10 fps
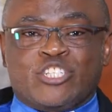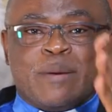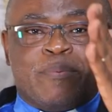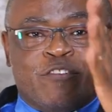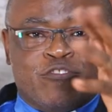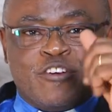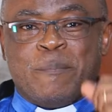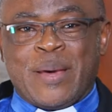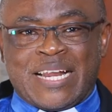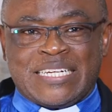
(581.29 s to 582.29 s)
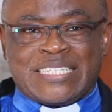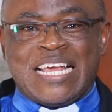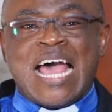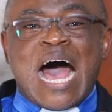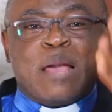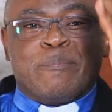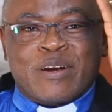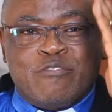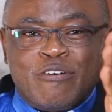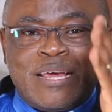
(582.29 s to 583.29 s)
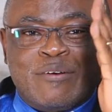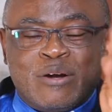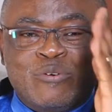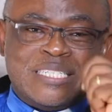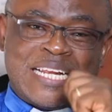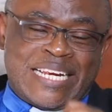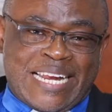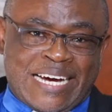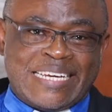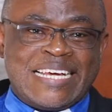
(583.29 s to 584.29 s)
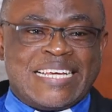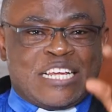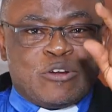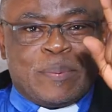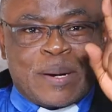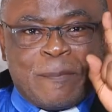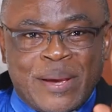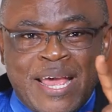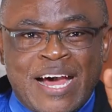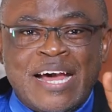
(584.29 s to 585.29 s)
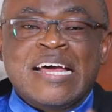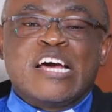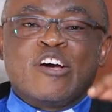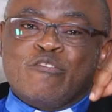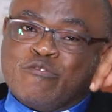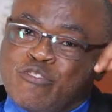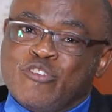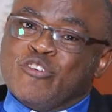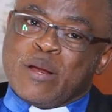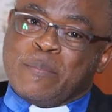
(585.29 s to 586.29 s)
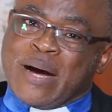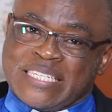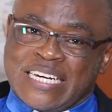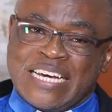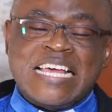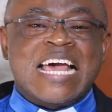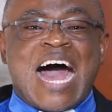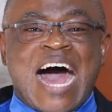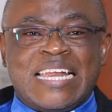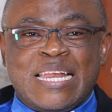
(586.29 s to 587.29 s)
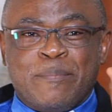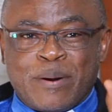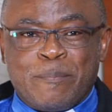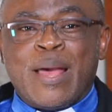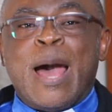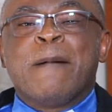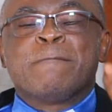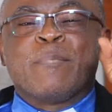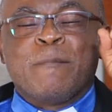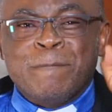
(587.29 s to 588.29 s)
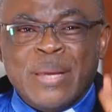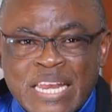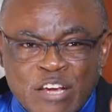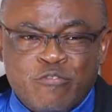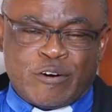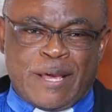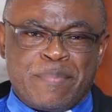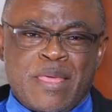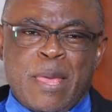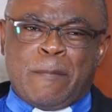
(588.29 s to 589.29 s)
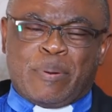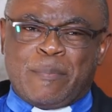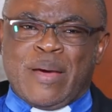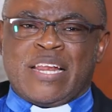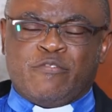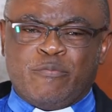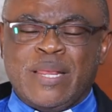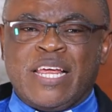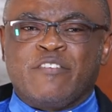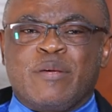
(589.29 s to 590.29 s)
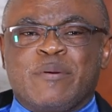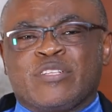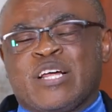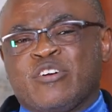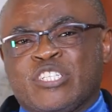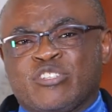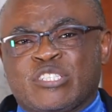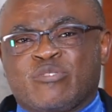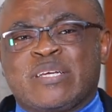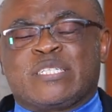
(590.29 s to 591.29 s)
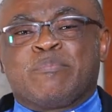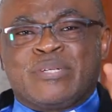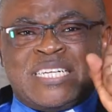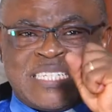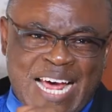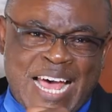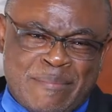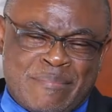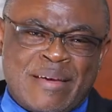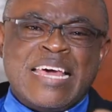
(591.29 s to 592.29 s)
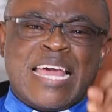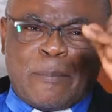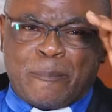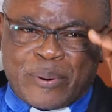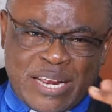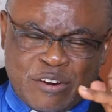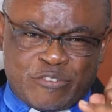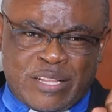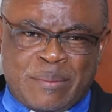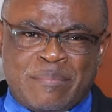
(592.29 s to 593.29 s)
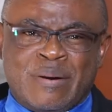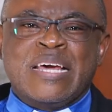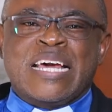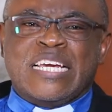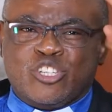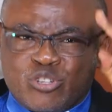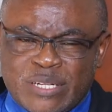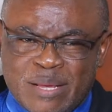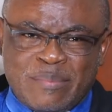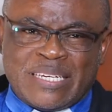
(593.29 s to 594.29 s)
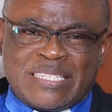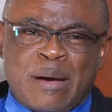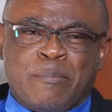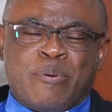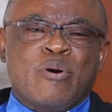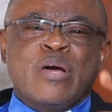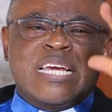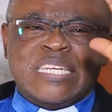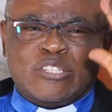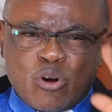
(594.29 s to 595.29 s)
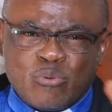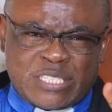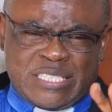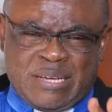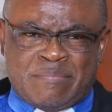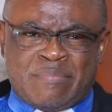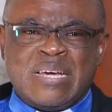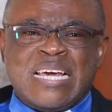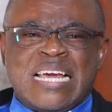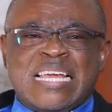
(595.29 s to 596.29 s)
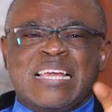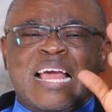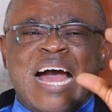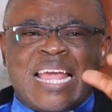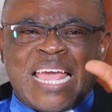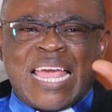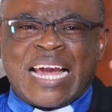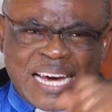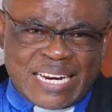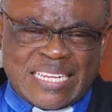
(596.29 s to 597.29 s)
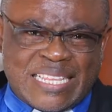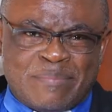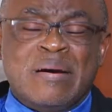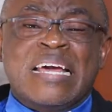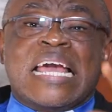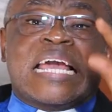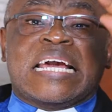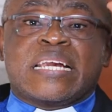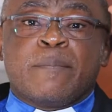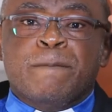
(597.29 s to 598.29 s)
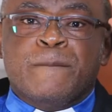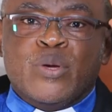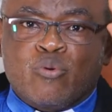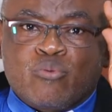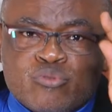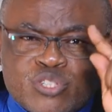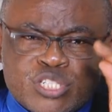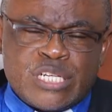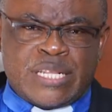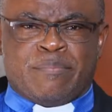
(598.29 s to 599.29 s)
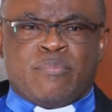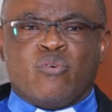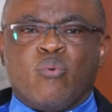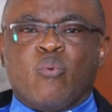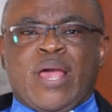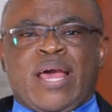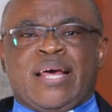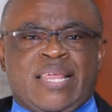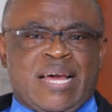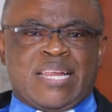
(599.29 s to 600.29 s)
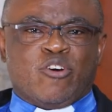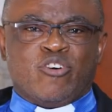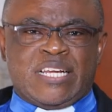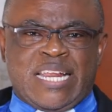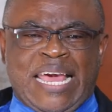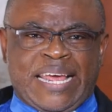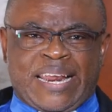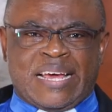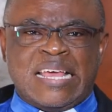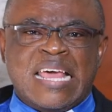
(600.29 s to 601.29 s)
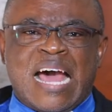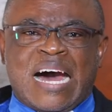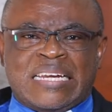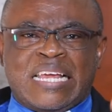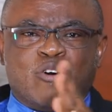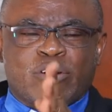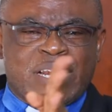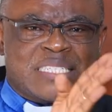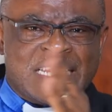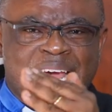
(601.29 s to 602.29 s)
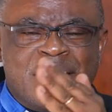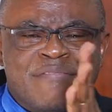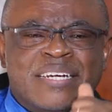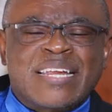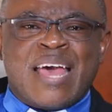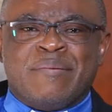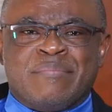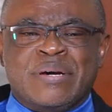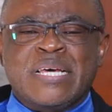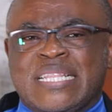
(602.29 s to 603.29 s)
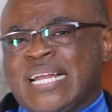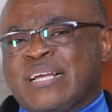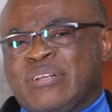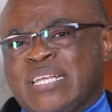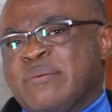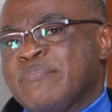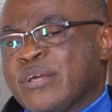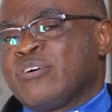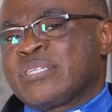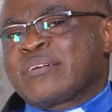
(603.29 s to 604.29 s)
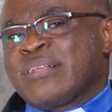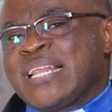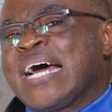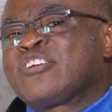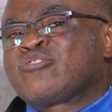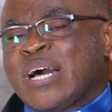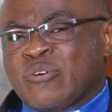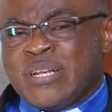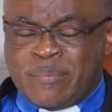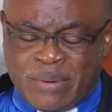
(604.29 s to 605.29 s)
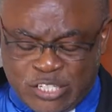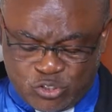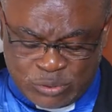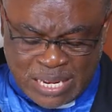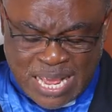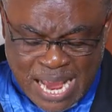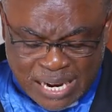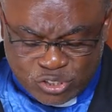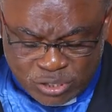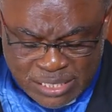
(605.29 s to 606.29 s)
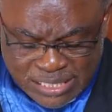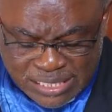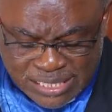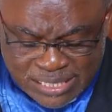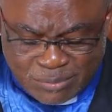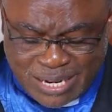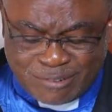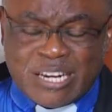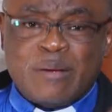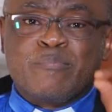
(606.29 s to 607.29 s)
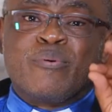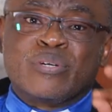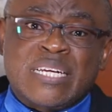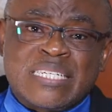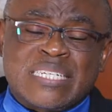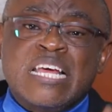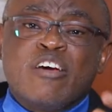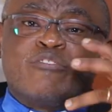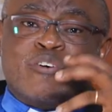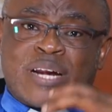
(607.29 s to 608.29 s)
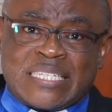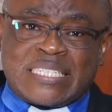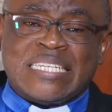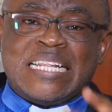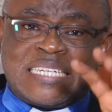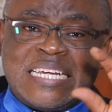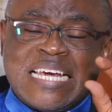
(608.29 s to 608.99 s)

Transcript: so I pray for you, parents. I pray for anyone who is a leader, that you prepare for your departure and prepare meaningfully. prepared it meaningfully because the Lord Jesus Christ put in time. He prayed for them. He showed them example. He taught them. He encouraged them. He rebuked them where they had gone in error. And he corrected every time that actually, because actually they had to carry on the ministry. And so this is something actually important for us, that